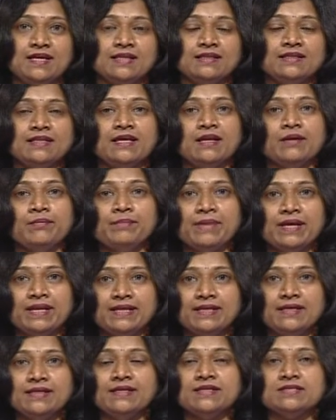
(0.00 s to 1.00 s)
There are
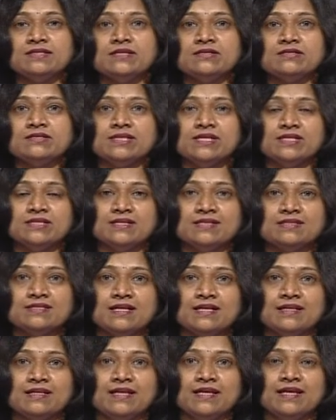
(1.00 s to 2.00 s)
many research stations
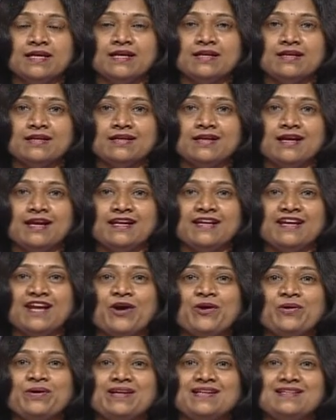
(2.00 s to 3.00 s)
are there, and
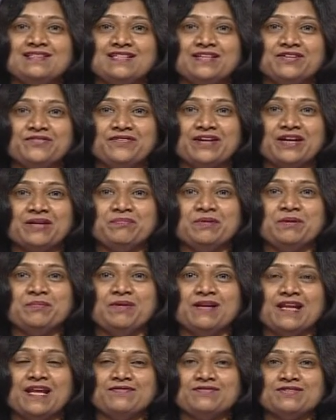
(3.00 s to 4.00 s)
nowadays, in fact,
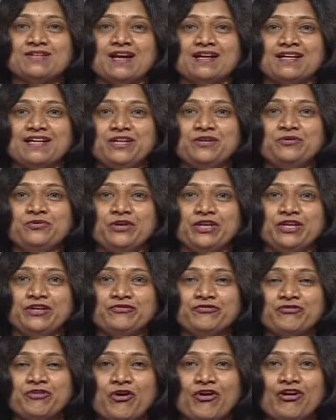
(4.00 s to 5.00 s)
people have started going
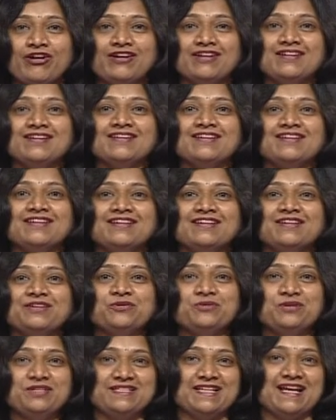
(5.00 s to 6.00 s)
for
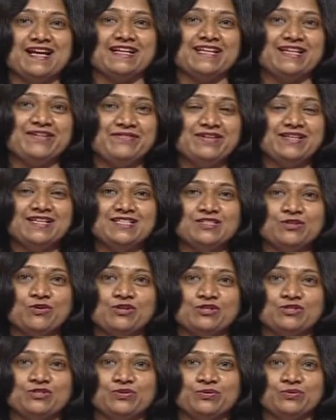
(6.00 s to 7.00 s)
tourist activities
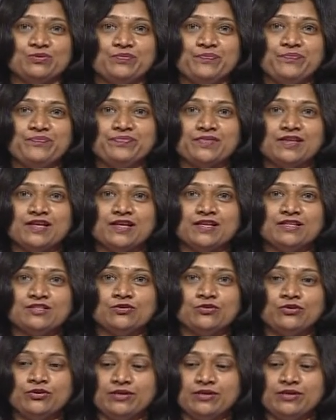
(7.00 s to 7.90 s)
also. So you